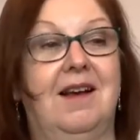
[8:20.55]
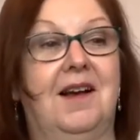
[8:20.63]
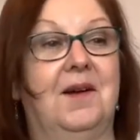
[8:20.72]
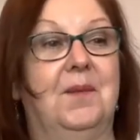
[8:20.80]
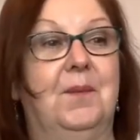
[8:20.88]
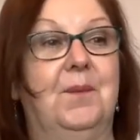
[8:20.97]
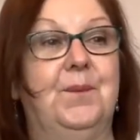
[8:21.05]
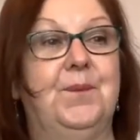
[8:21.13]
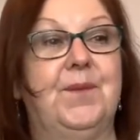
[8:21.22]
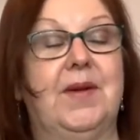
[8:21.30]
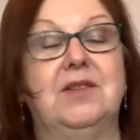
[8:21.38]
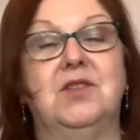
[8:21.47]
I
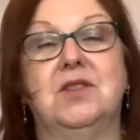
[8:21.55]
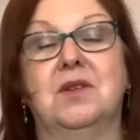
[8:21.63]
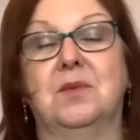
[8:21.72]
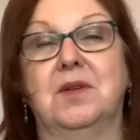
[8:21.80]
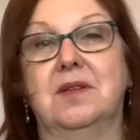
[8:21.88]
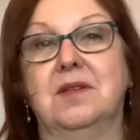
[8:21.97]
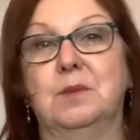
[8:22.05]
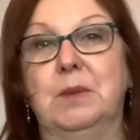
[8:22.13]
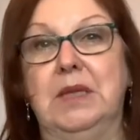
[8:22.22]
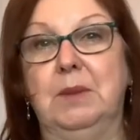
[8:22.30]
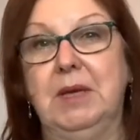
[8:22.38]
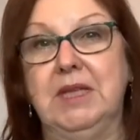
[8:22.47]
just don't want to
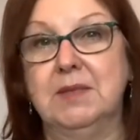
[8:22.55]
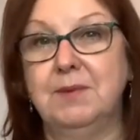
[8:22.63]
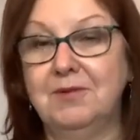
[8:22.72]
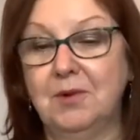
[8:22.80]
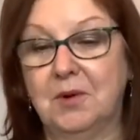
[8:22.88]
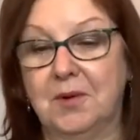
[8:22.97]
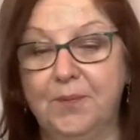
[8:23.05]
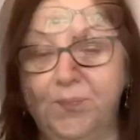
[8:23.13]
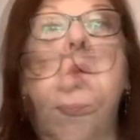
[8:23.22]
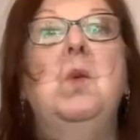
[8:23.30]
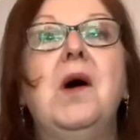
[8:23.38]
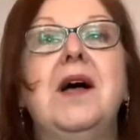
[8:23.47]
spill the beans before.
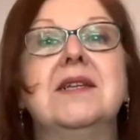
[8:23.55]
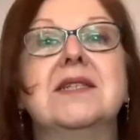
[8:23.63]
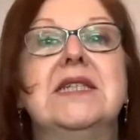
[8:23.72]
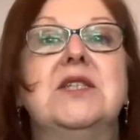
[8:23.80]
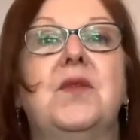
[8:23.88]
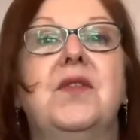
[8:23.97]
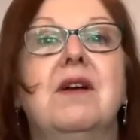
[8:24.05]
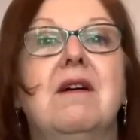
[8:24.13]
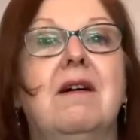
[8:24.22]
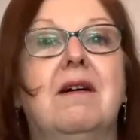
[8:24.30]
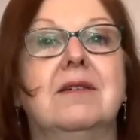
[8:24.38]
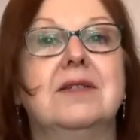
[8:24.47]
What else is on the
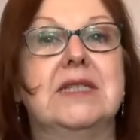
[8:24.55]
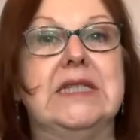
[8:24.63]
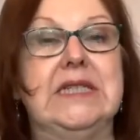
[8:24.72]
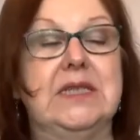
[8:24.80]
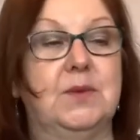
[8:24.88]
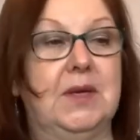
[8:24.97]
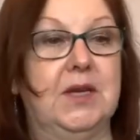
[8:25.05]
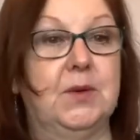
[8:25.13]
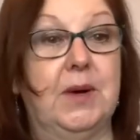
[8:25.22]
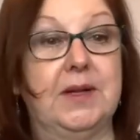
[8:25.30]
cards this week?